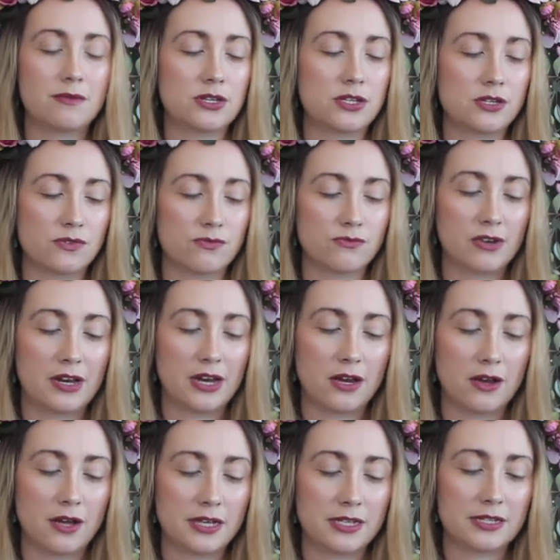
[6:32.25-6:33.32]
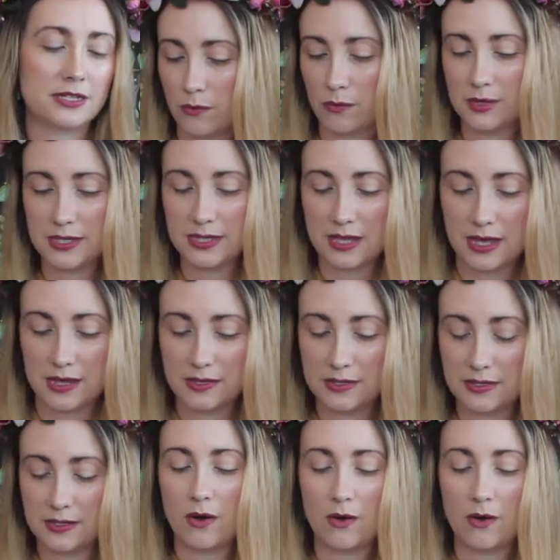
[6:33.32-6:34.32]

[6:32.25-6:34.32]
which is really nice. What's this?